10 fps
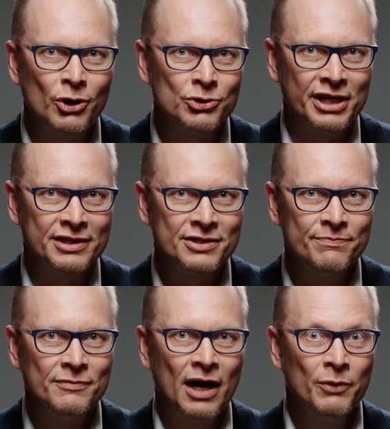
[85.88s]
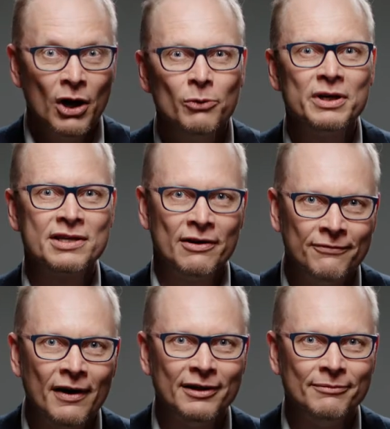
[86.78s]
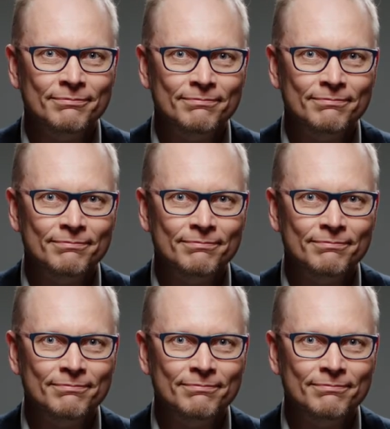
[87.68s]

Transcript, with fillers: projects, and we always have fun.